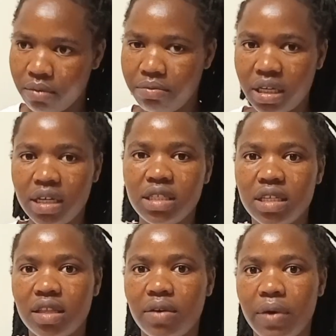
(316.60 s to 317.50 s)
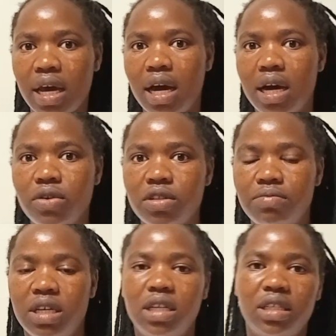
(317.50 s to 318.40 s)
be it in the warehouse,
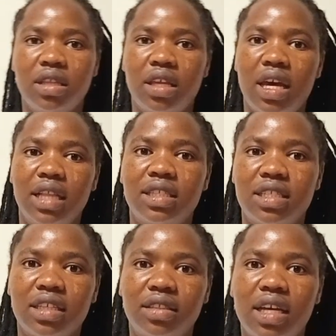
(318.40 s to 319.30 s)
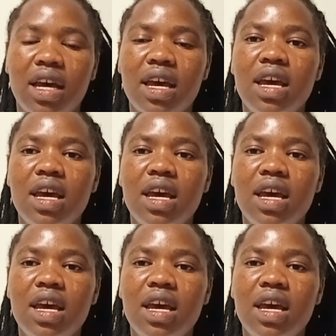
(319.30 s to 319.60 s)
be it in the health sector.